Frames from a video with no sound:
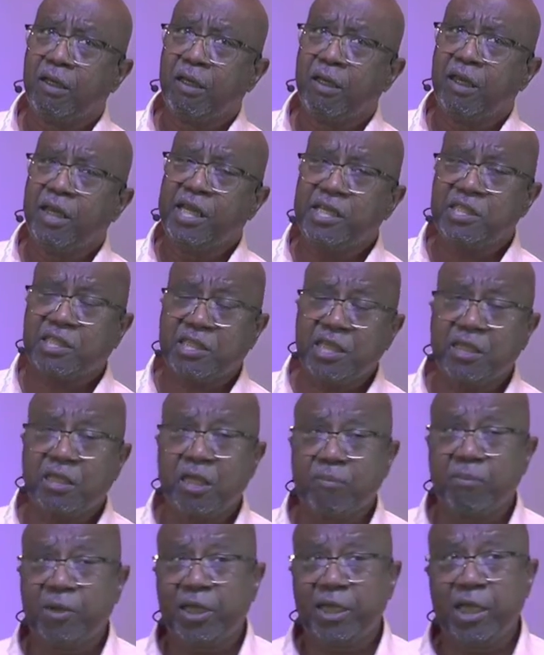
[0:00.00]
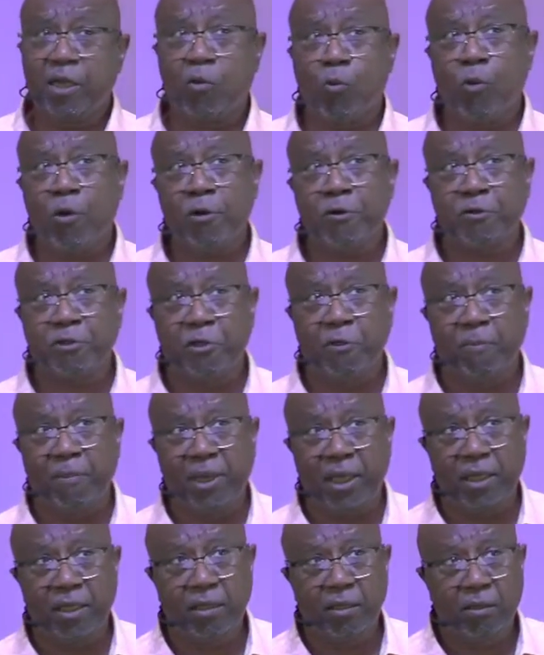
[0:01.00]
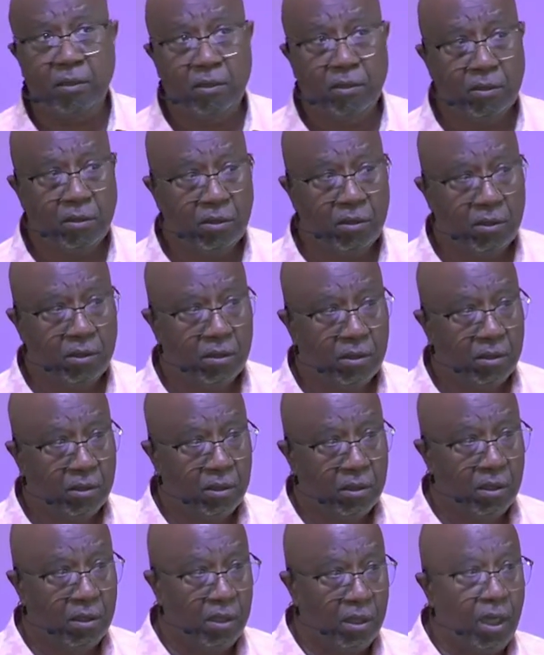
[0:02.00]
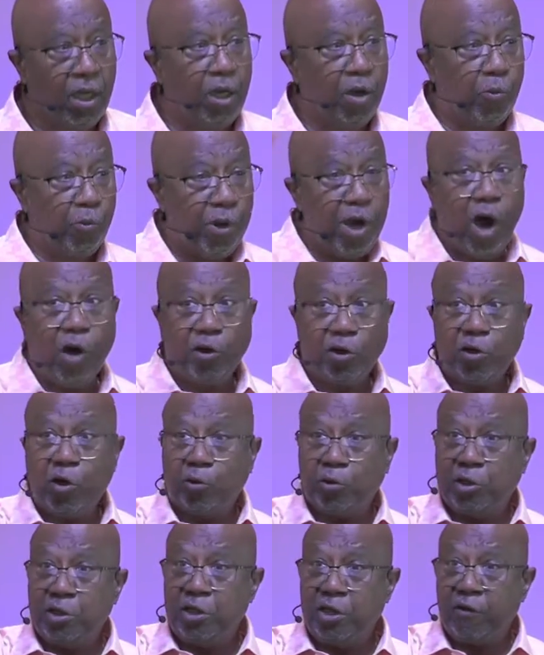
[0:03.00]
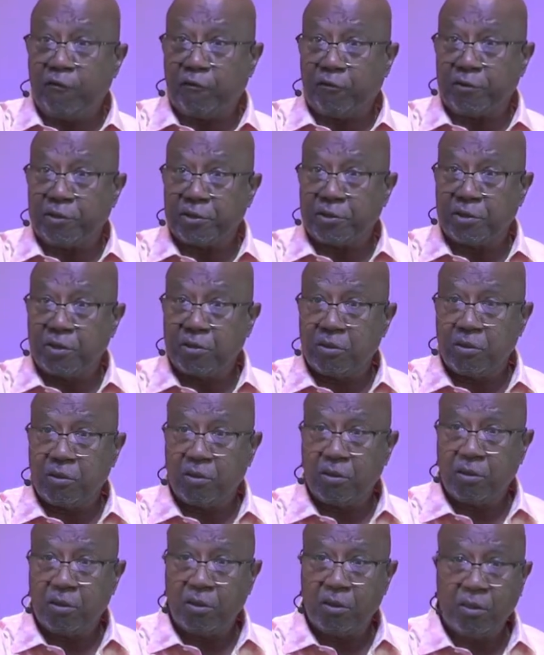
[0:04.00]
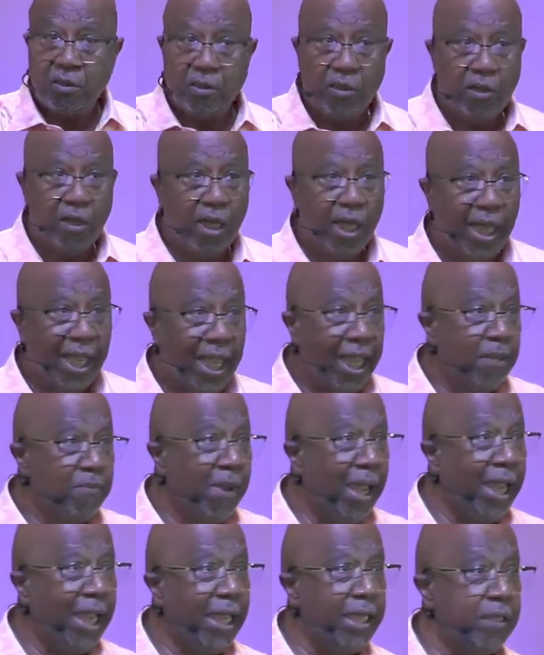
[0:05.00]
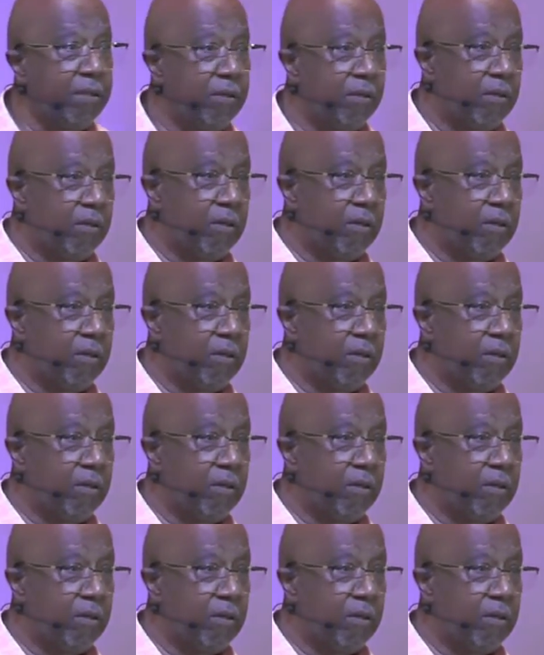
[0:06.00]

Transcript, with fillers: He sent them to get a word to me. We ought to know the difference. Amen?